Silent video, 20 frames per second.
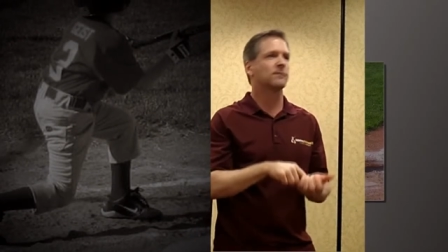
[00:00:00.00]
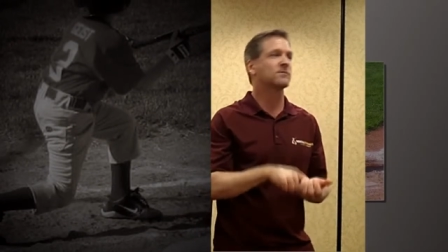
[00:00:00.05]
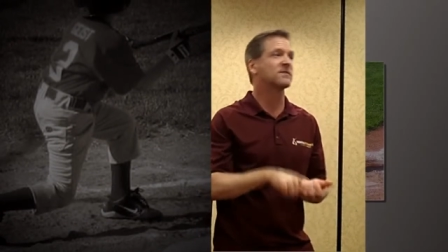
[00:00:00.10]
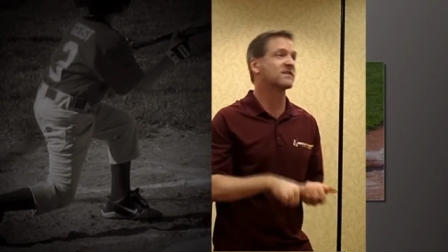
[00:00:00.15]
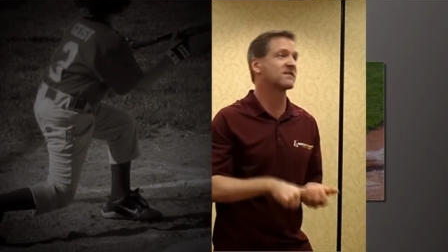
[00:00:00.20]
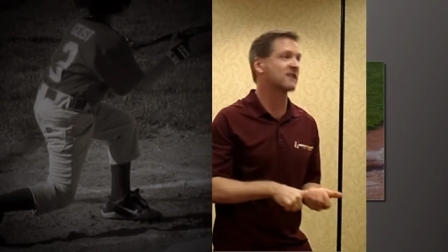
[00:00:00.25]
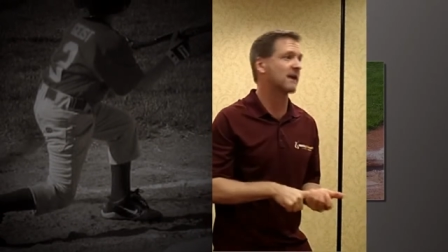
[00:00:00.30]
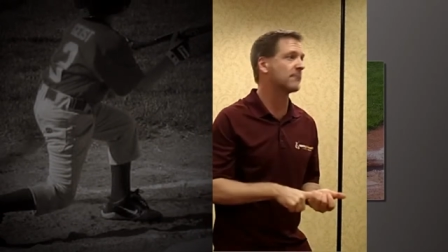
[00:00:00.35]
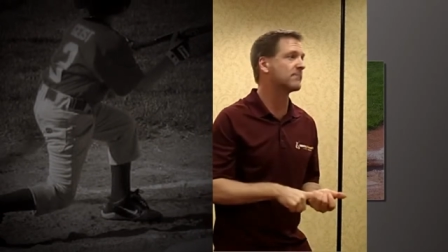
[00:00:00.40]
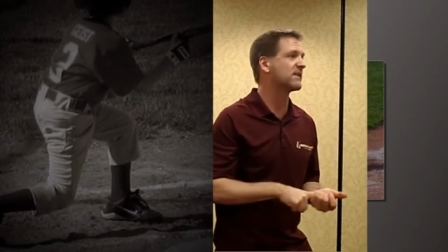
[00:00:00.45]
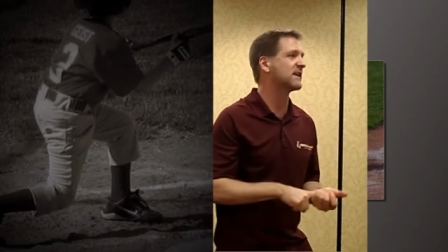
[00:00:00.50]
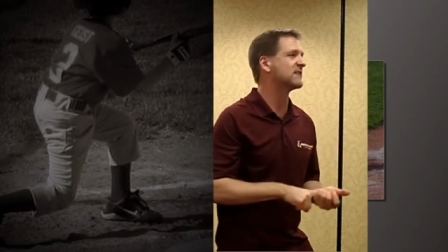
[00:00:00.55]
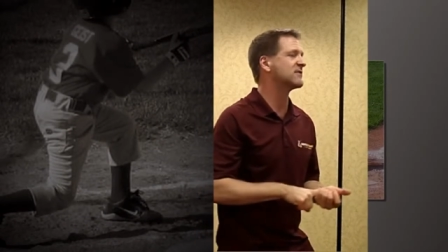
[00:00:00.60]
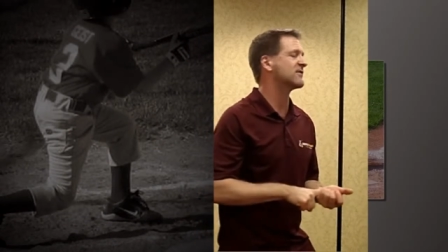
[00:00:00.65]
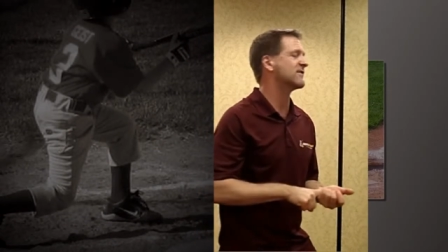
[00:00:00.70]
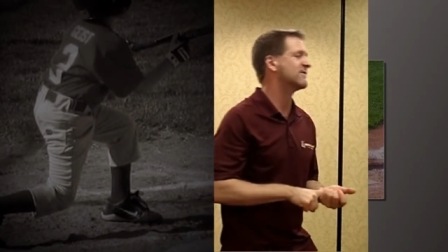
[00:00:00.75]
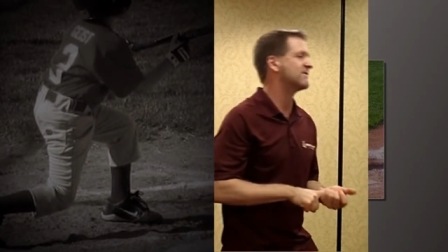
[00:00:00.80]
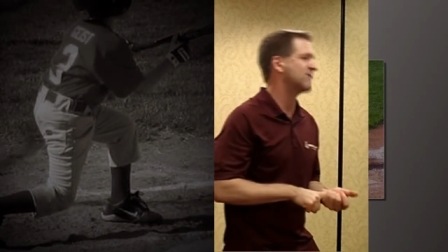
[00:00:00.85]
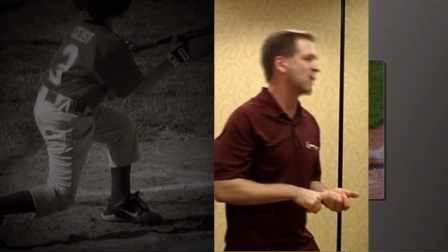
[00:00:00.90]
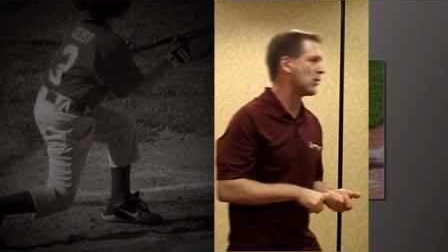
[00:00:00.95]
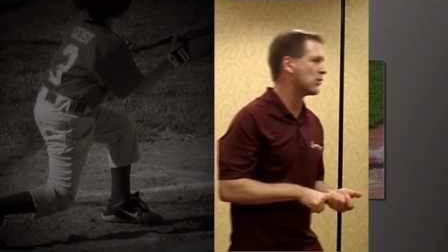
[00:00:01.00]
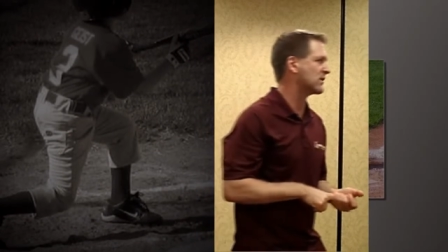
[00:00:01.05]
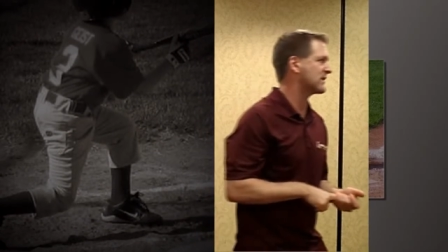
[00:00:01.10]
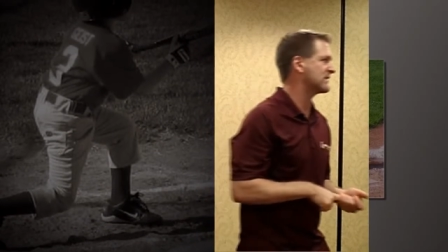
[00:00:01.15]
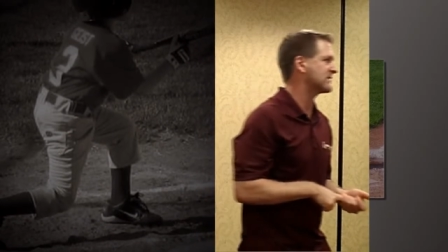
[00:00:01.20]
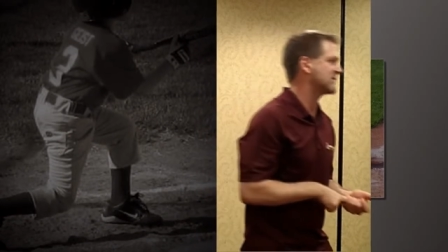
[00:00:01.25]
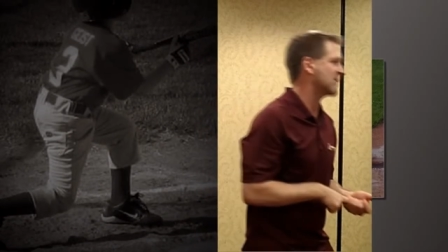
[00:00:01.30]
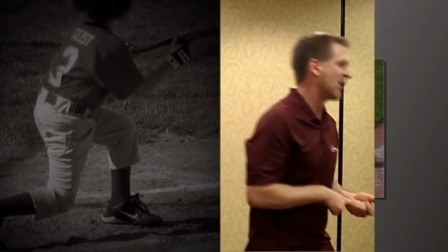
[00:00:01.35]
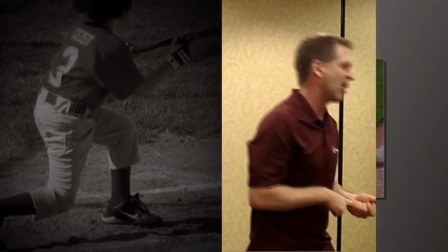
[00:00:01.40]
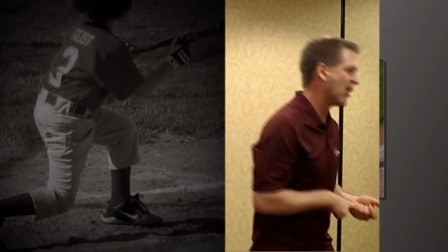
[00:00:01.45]
them something to
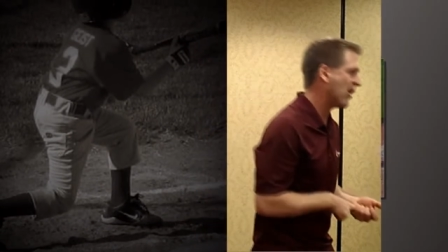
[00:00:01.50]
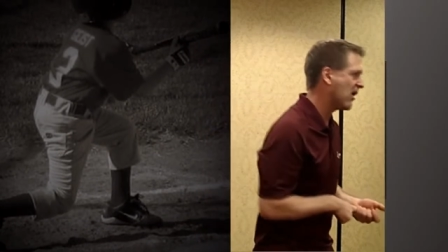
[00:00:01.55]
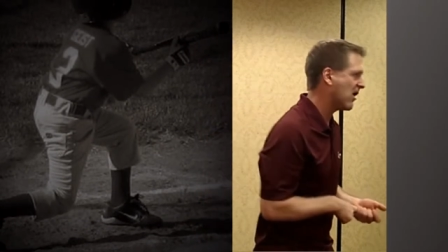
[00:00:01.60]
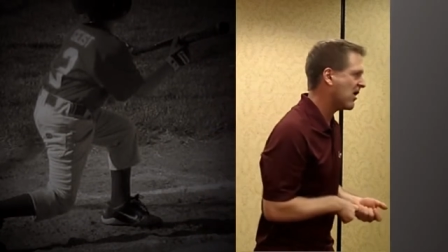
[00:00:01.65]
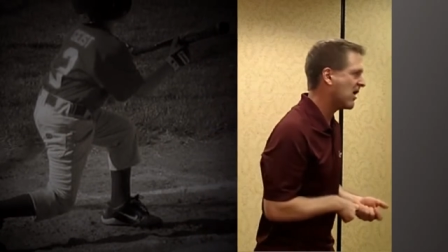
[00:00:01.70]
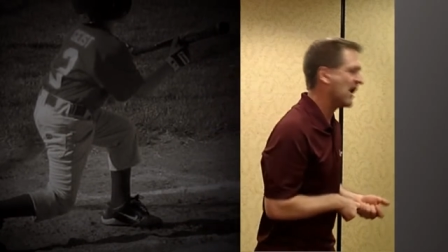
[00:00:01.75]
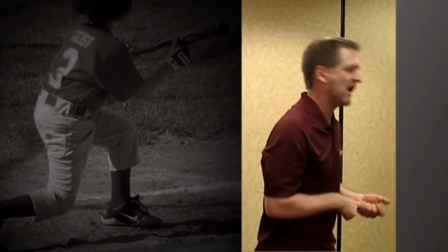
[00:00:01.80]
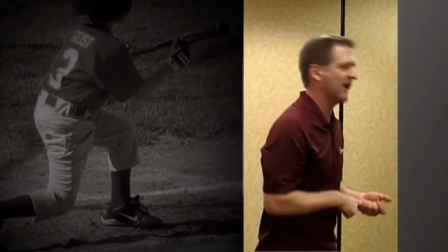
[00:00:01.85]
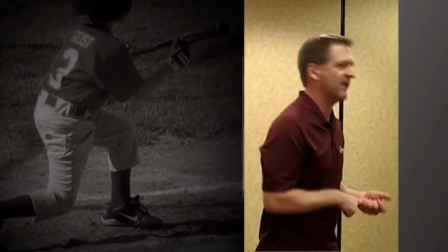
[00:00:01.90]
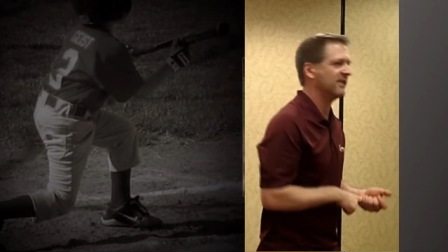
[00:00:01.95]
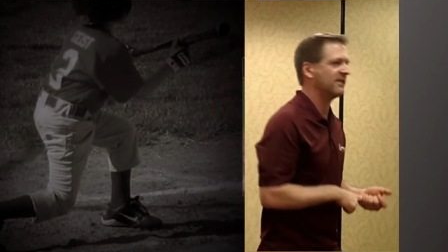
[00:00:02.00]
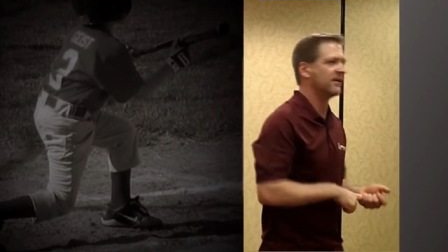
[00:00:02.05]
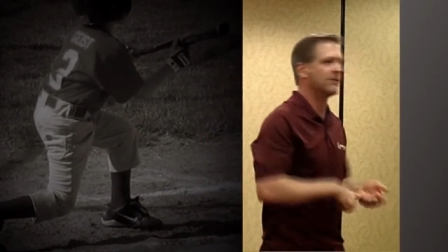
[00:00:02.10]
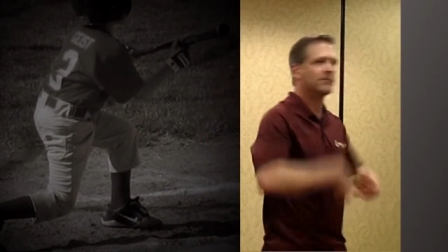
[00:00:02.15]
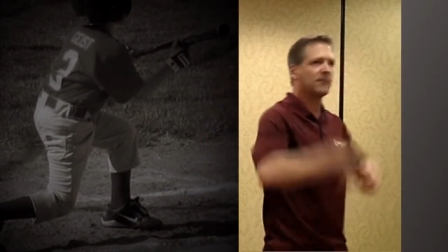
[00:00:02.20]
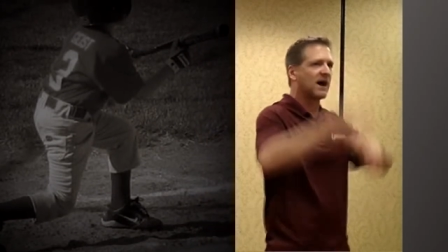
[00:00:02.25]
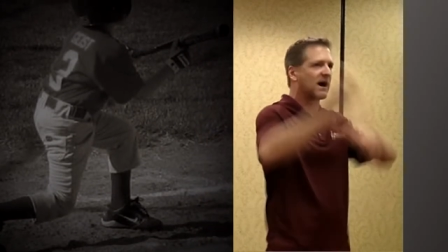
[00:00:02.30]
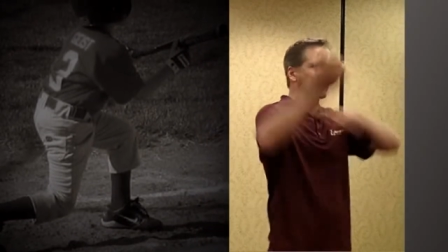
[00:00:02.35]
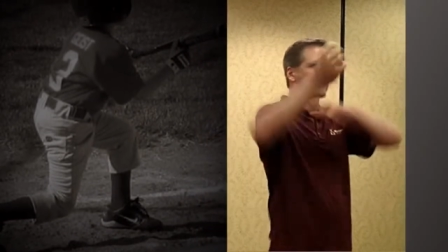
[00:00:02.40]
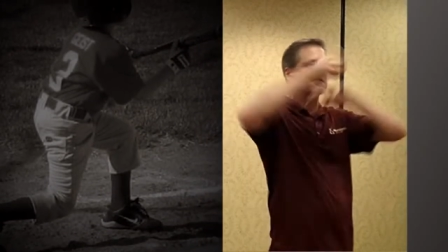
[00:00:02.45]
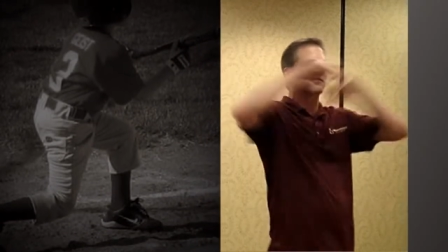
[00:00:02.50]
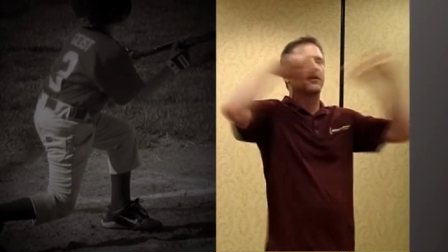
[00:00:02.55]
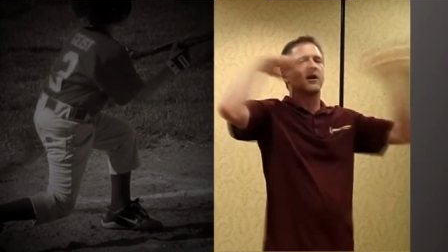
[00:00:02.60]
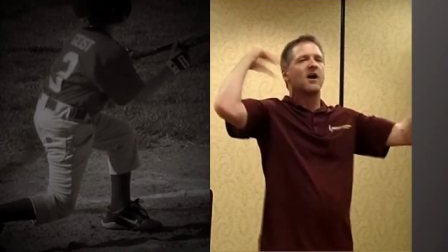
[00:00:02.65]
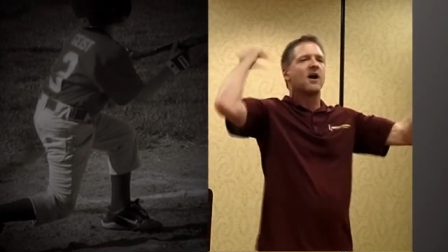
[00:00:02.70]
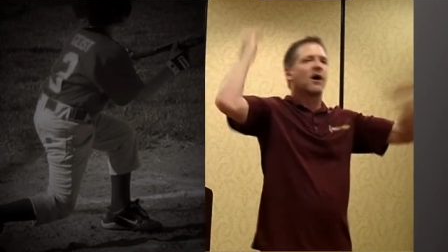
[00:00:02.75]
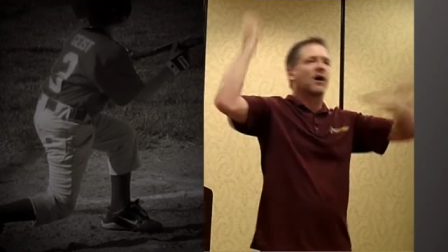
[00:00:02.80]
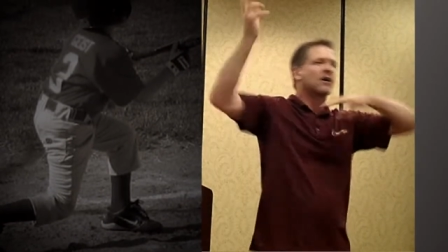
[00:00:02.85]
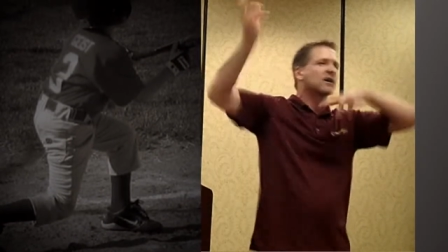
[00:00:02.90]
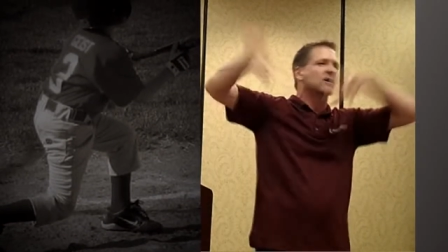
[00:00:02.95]
focus on. Their minds
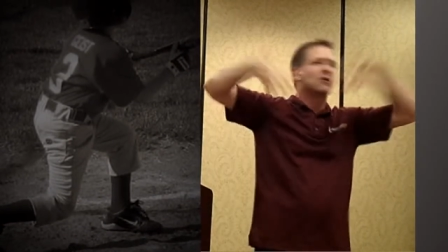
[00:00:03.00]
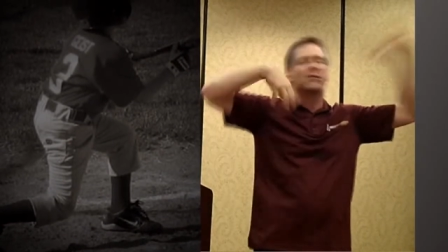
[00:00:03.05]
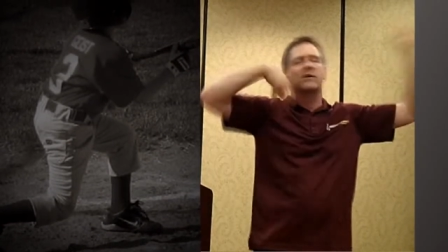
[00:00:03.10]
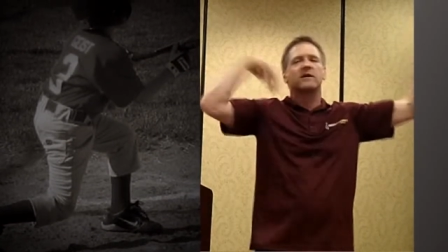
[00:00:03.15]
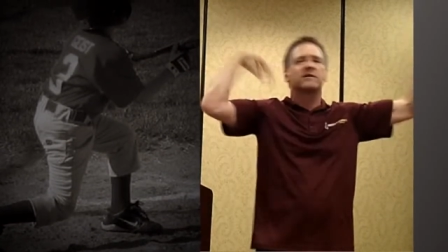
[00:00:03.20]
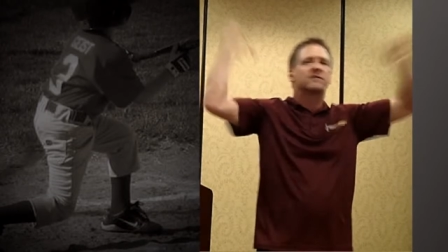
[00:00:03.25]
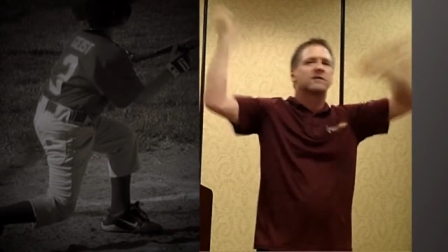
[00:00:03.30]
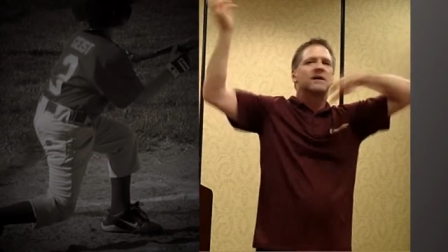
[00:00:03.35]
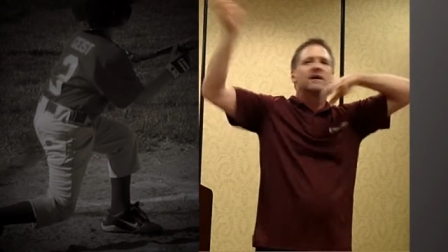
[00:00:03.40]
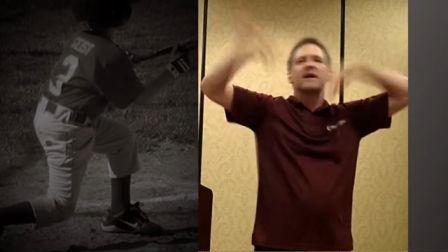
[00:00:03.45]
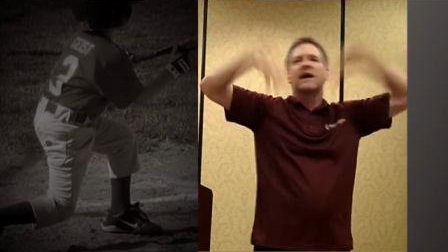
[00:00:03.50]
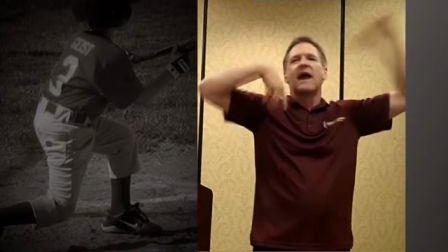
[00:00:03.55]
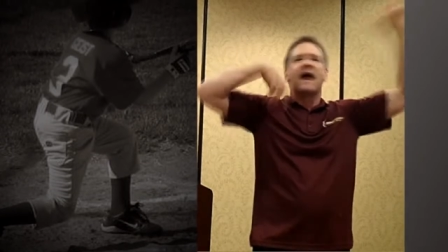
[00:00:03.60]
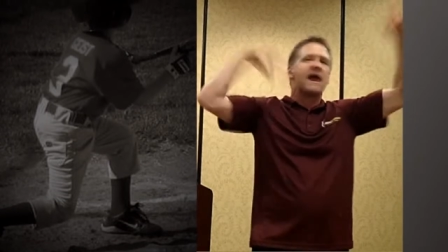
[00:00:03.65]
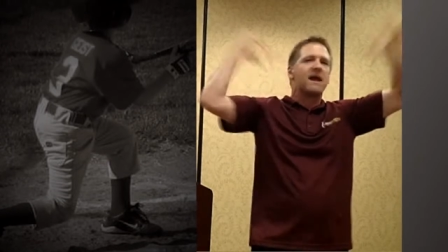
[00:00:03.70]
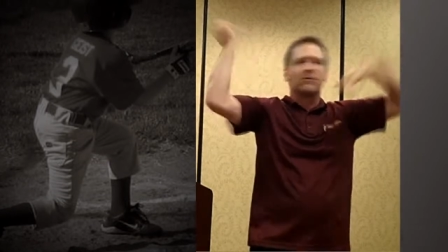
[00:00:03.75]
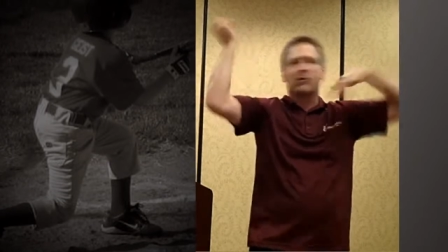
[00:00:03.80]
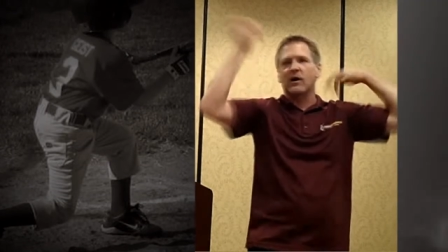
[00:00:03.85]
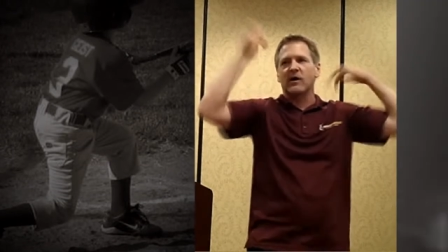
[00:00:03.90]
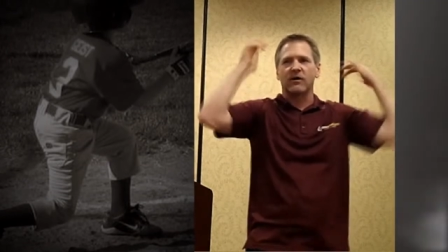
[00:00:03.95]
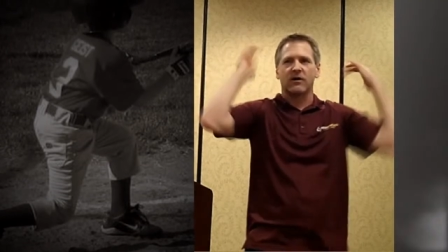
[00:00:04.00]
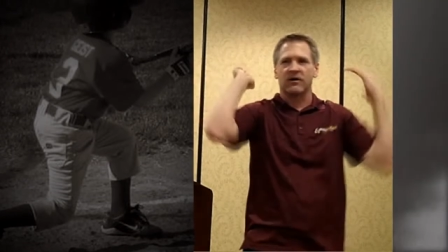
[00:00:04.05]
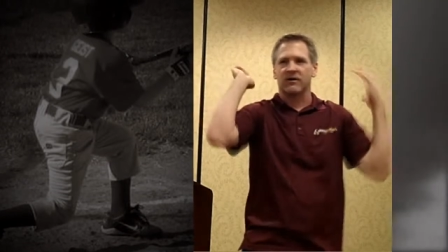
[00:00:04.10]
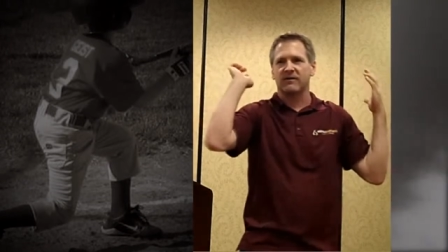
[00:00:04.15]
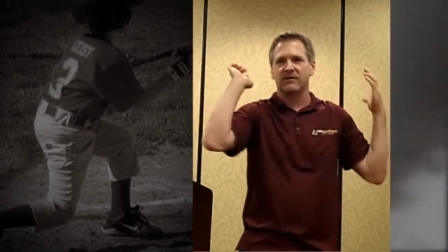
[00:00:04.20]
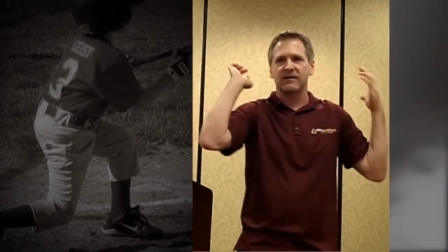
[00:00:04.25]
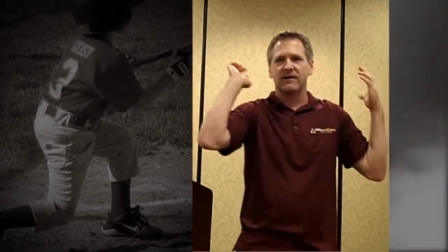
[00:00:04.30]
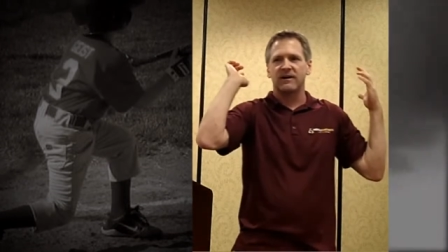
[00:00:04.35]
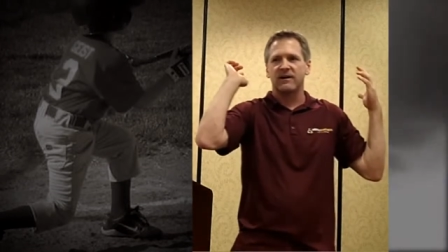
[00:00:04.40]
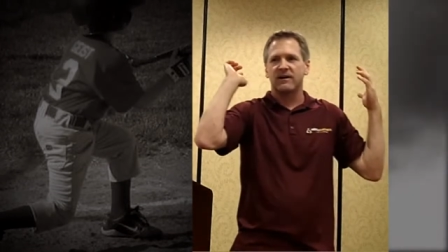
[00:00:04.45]
are going haywire.